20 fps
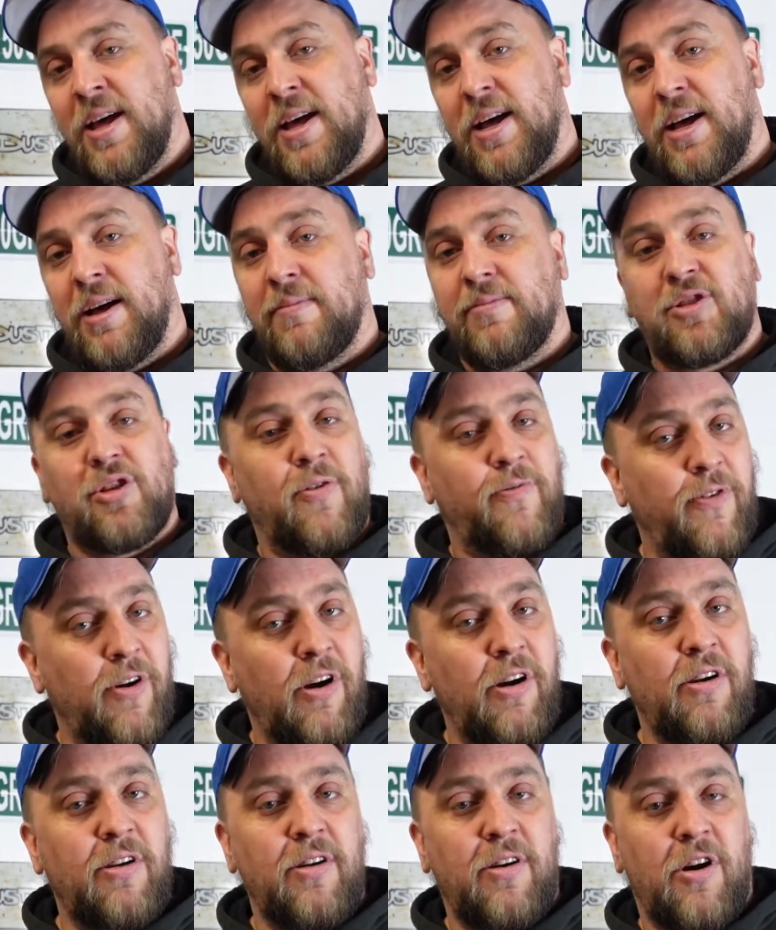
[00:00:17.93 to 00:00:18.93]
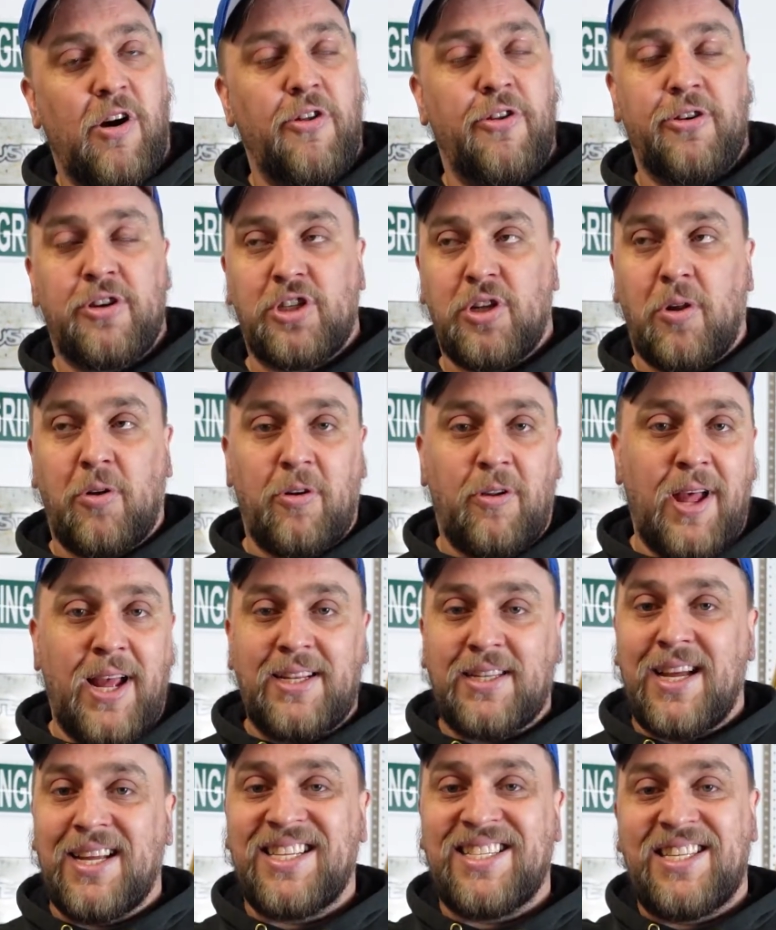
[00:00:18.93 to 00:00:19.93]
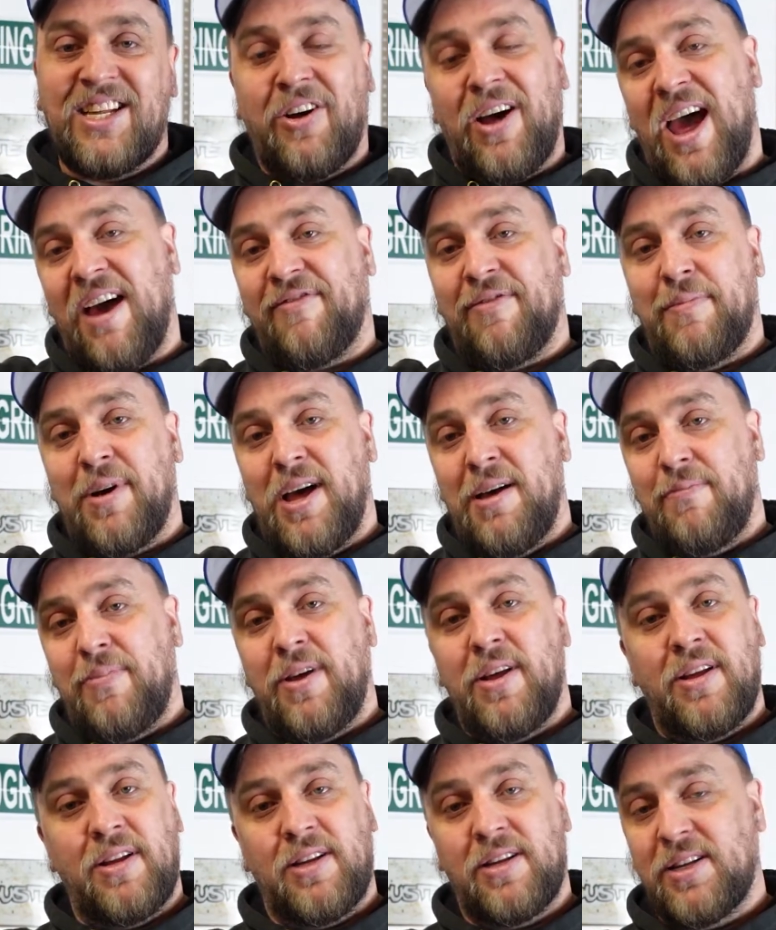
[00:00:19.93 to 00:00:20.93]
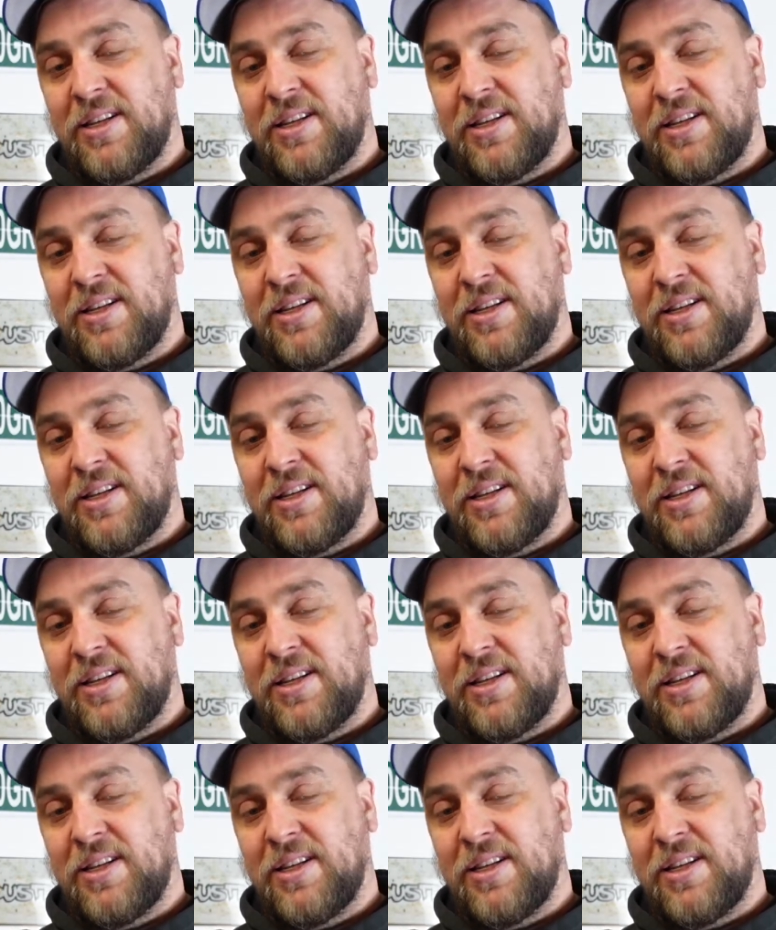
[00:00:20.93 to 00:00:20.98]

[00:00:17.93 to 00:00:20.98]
Um, so far, all their solar lights, I still have them up,